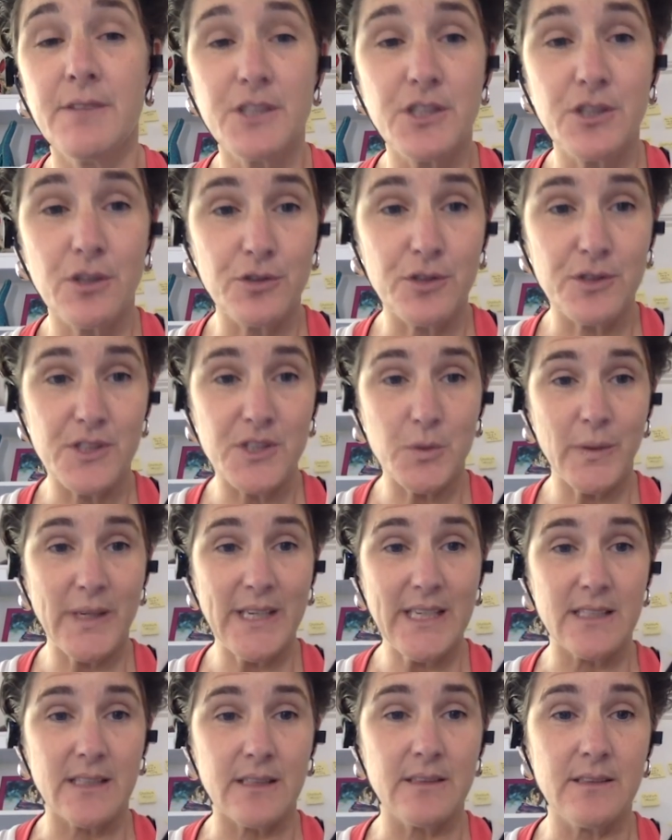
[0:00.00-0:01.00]
Save the Children
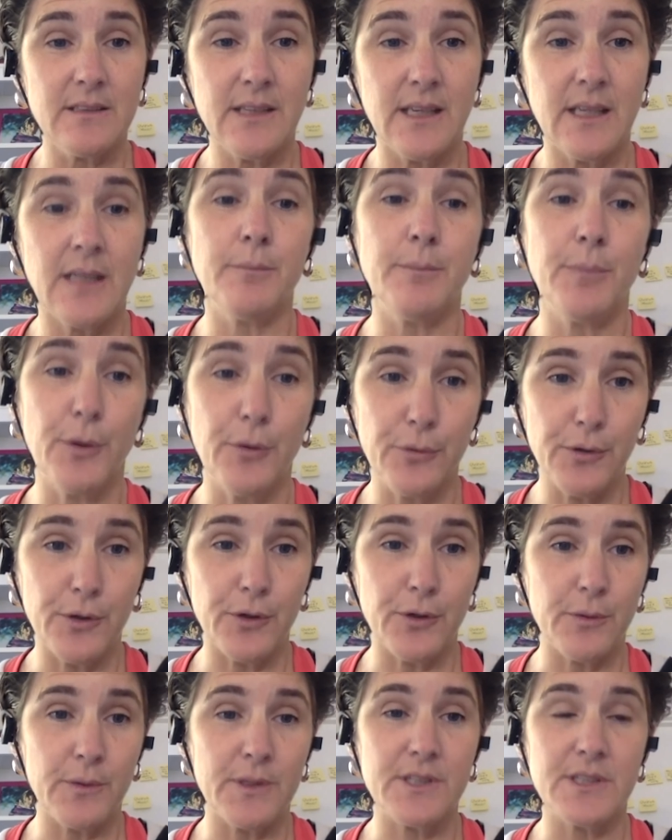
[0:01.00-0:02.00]
Sweden in
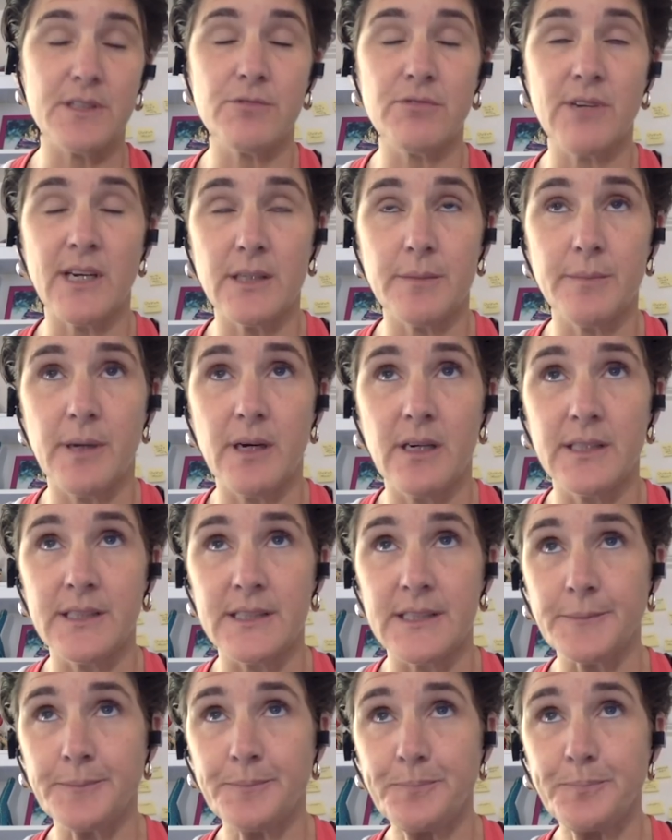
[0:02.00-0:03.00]
Peru, which is Rädda
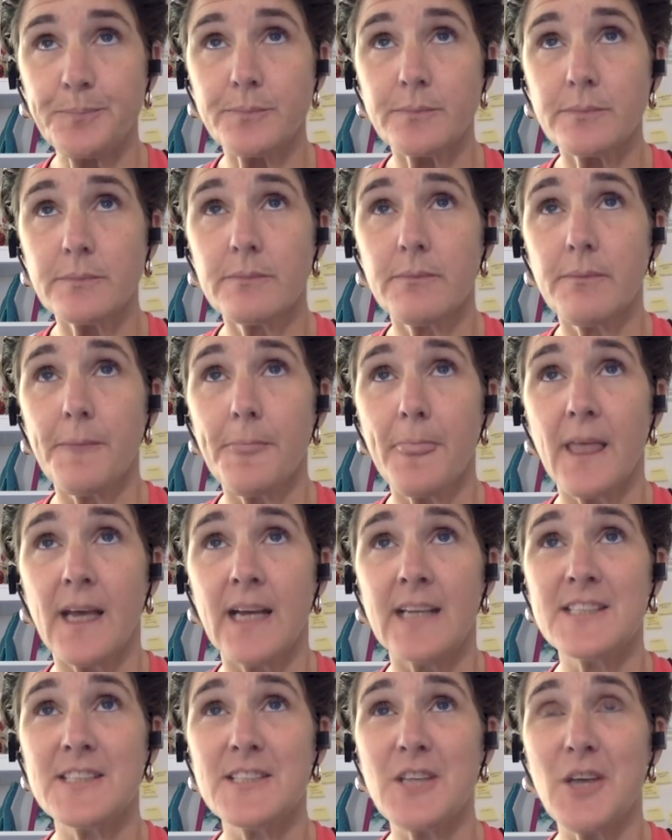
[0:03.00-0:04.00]
Barnen,
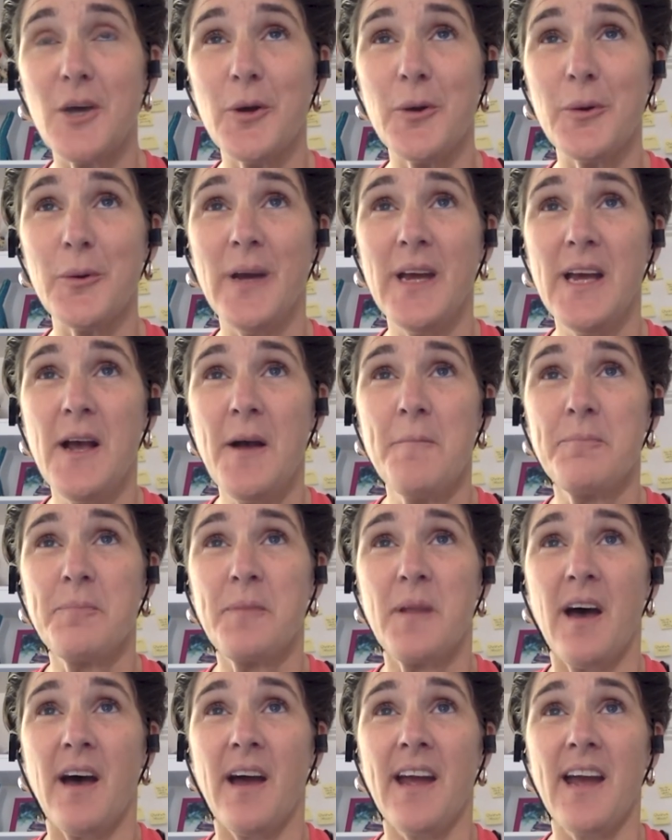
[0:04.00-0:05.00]
and so
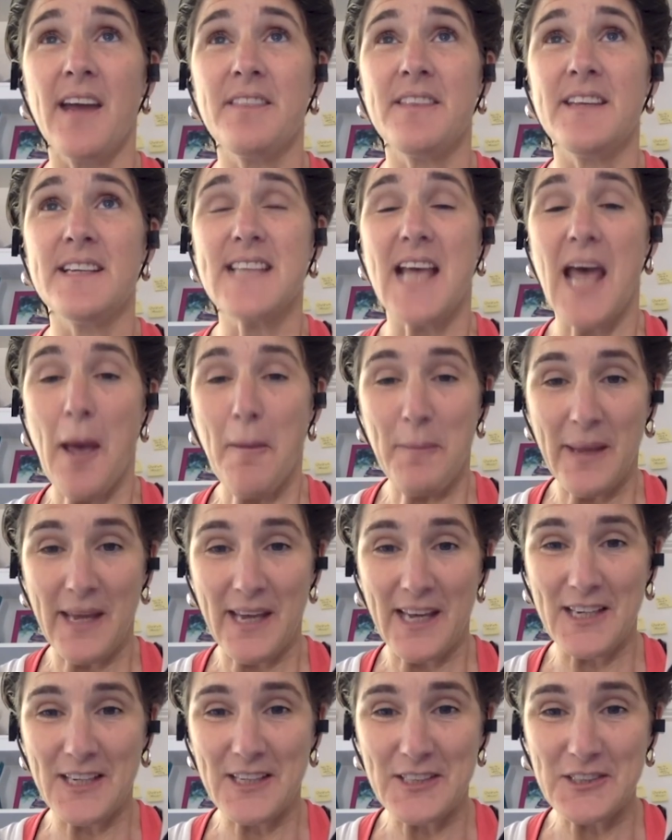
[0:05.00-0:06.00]
I had this
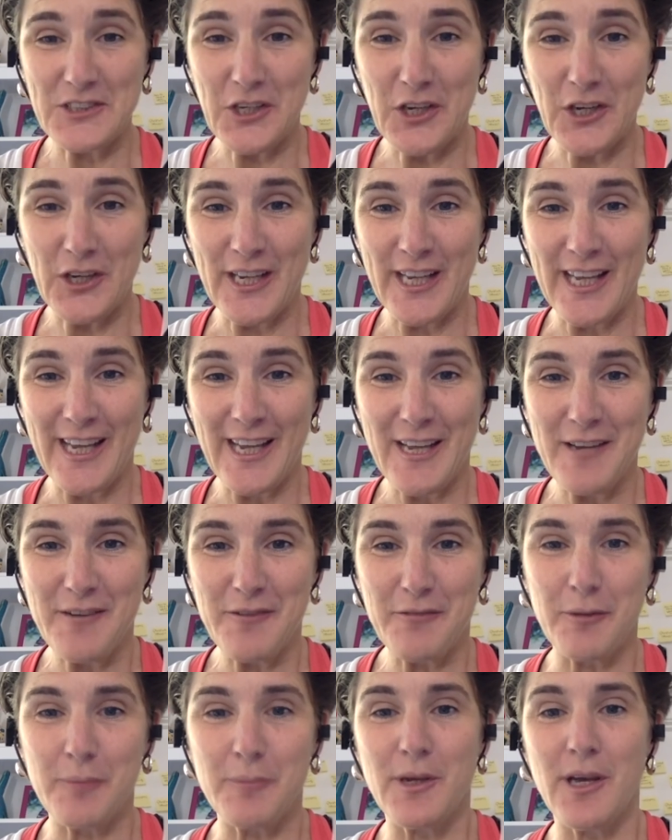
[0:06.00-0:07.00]
epic
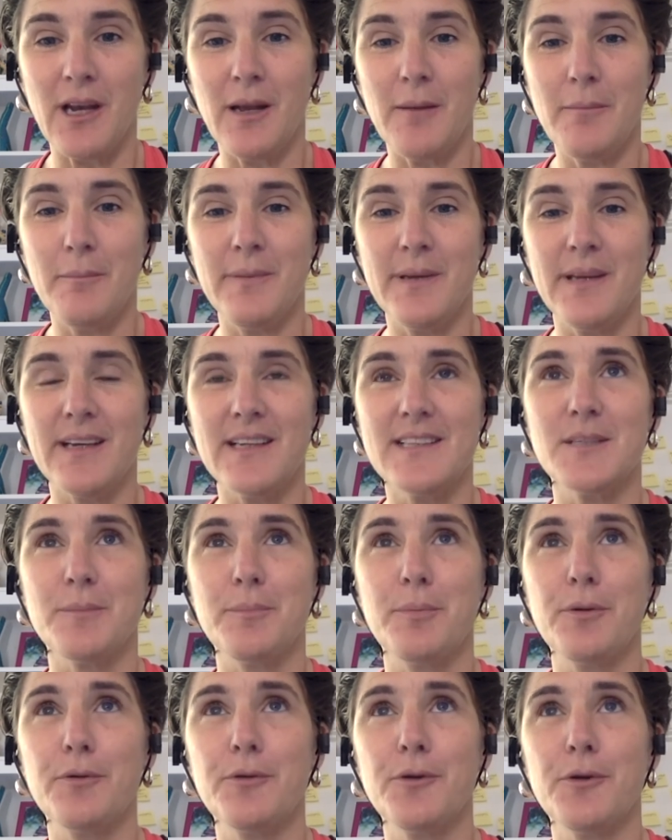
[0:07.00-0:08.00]
journey from Colombia
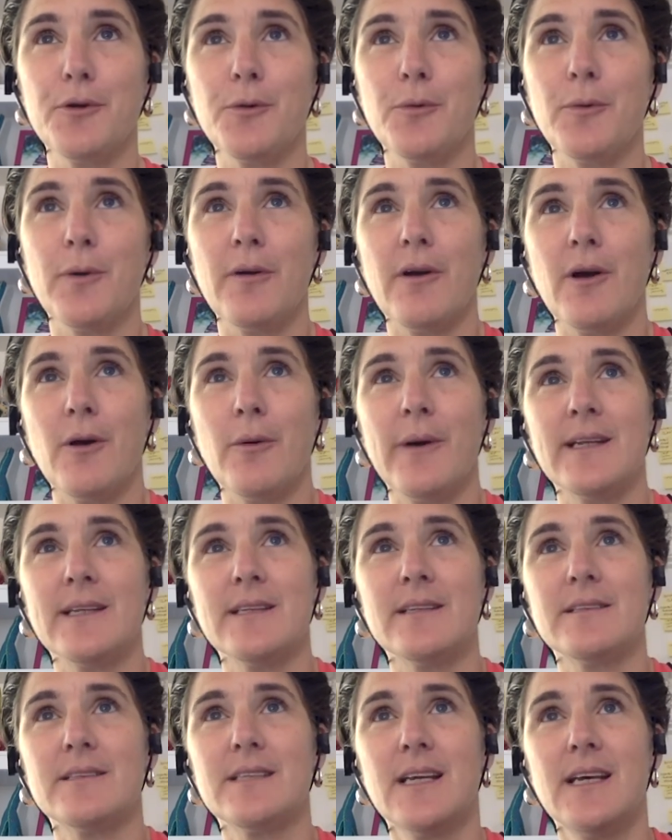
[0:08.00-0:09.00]
to Peru, where I
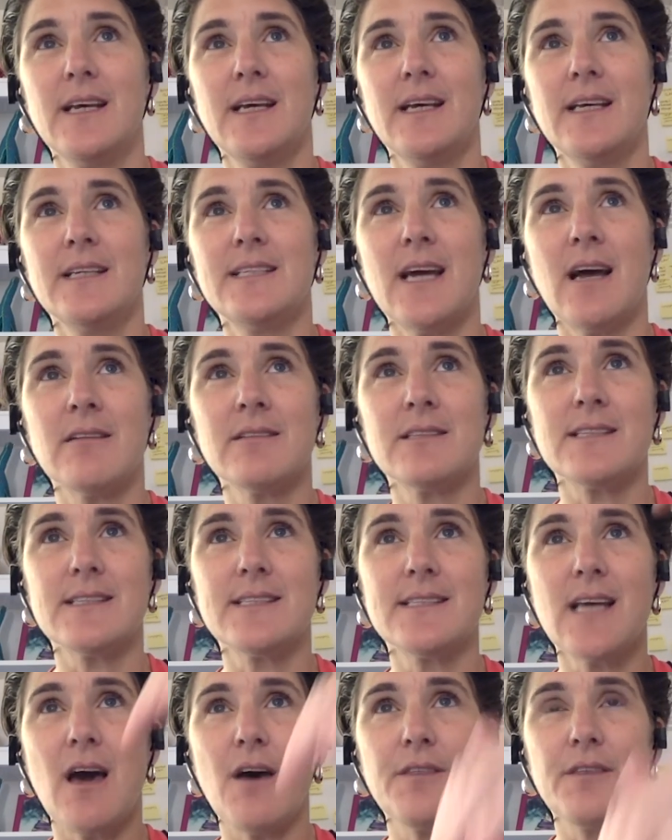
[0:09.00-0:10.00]
went down to
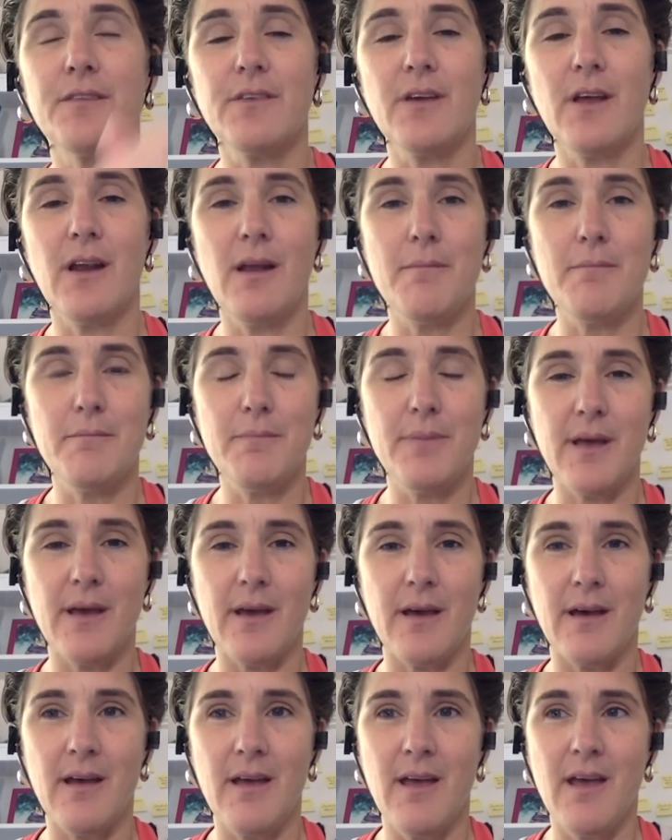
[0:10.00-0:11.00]
the south of
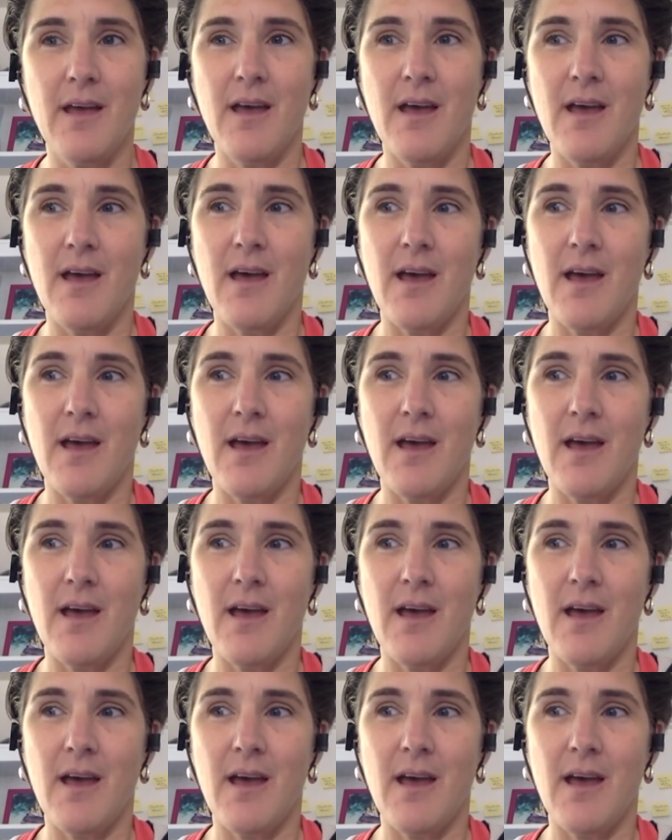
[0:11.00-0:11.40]
Colombia